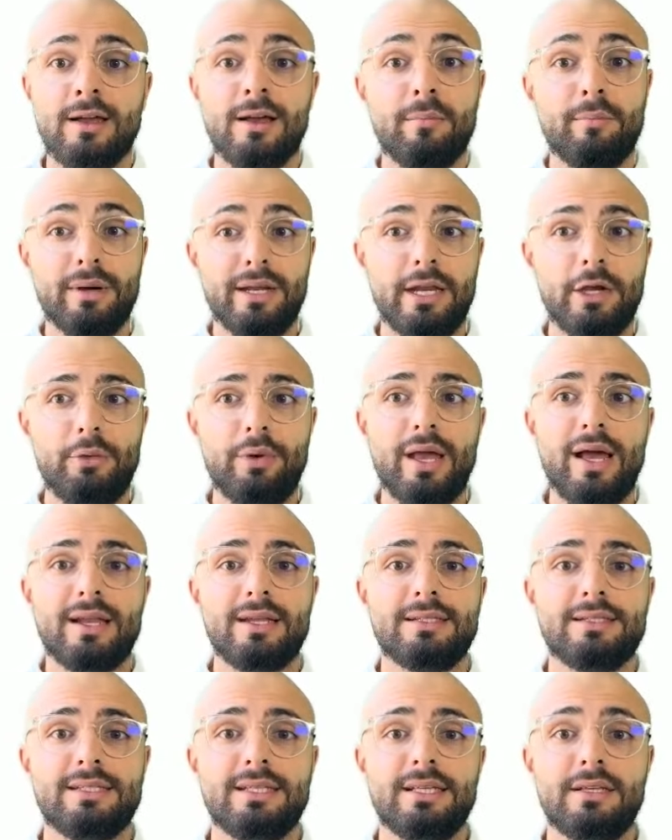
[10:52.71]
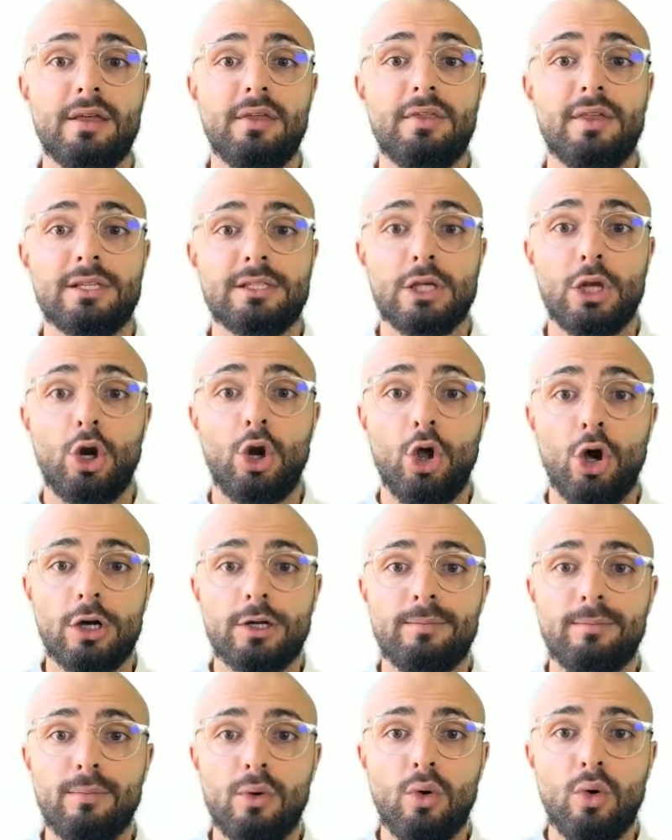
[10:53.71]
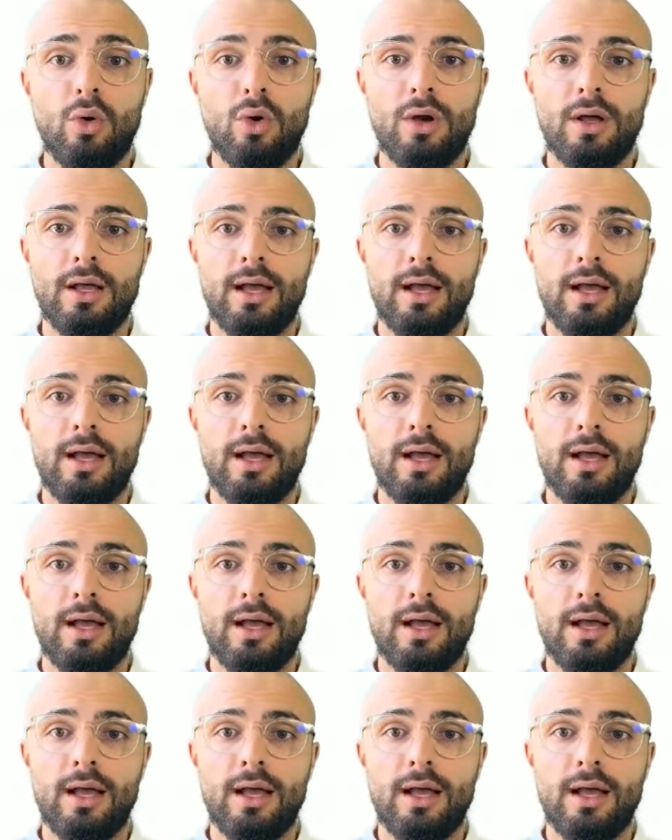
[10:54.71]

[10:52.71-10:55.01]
but in reality, there's a lot more.